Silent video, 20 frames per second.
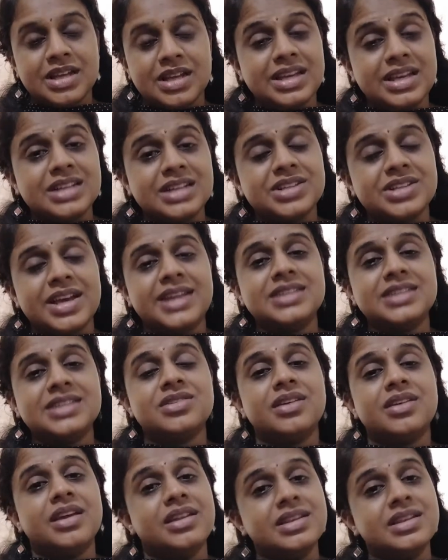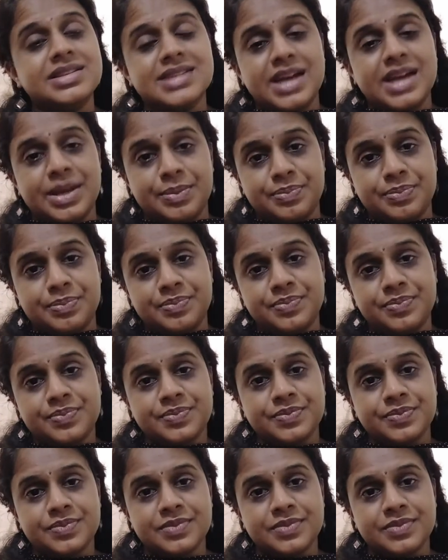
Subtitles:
It can change any time.